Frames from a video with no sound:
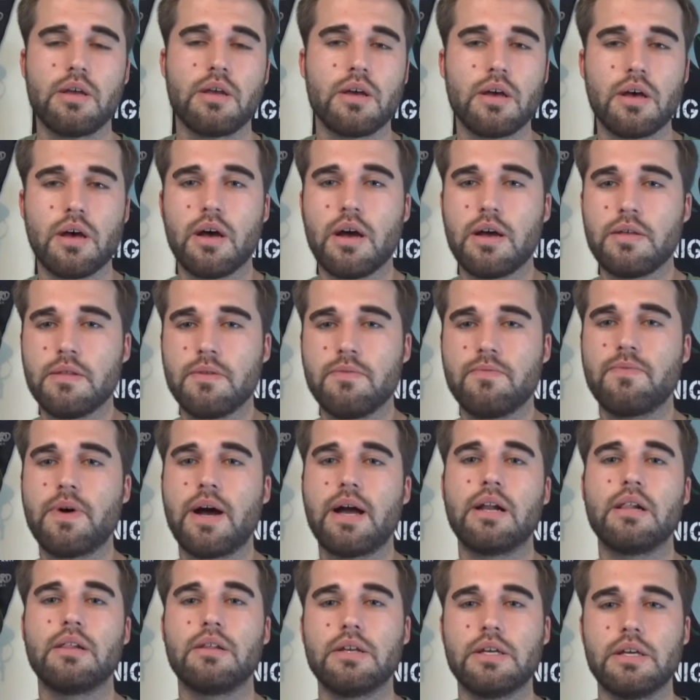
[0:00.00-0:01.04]
And then
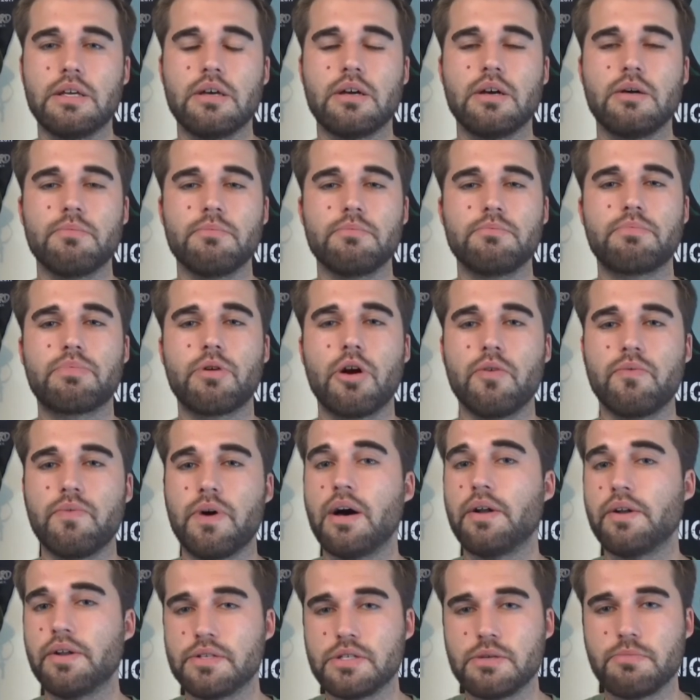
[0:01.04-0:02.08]
finally,
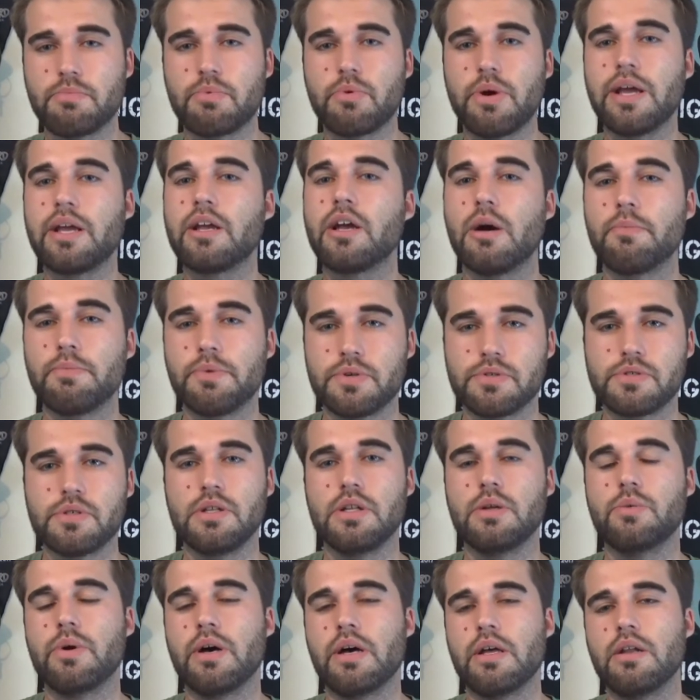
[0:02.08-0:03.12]
profile. Does it break up your
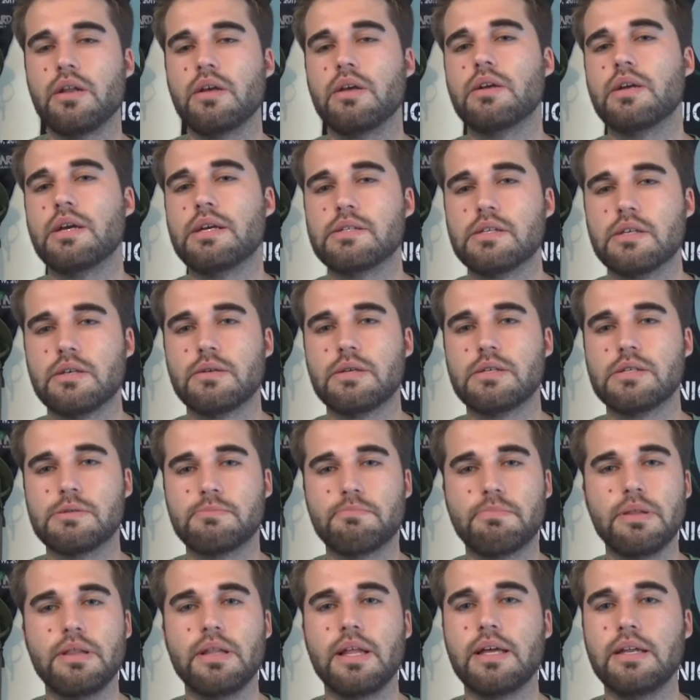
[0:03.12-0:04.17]
silhouette? Is it
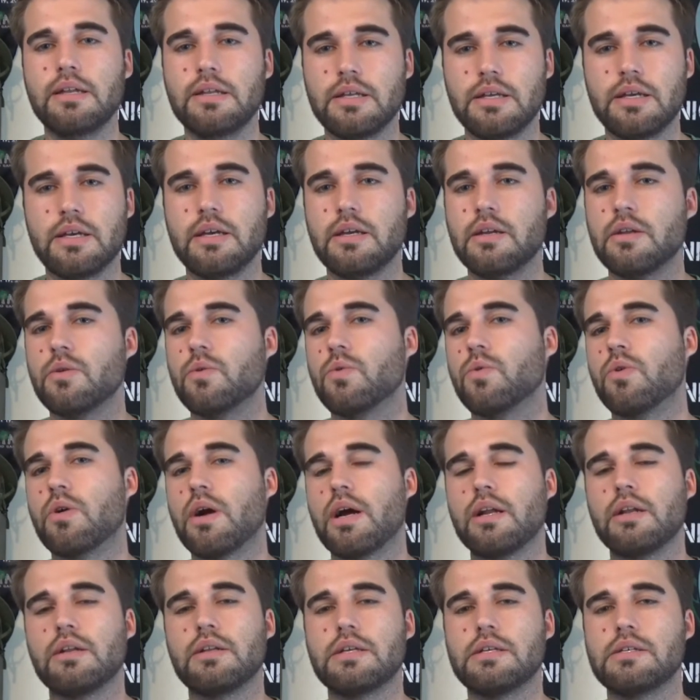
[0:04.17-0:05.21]
blend in, or
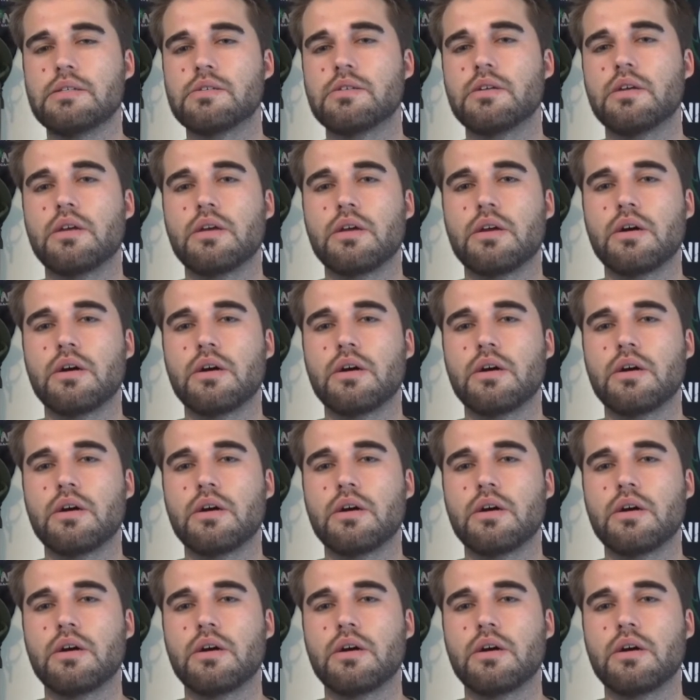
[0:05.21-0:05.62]
at least